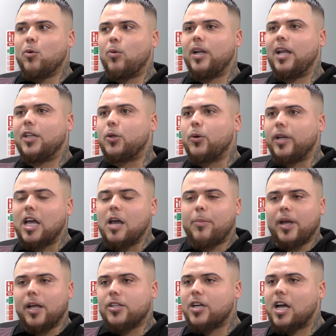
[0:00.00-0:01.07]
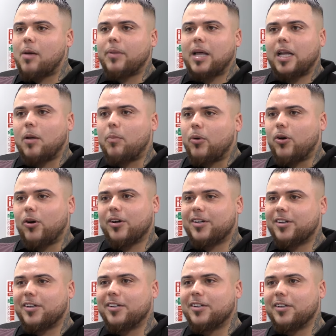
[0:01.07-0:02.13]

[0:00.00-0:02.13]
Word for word: when they're doing their bit of time down the block.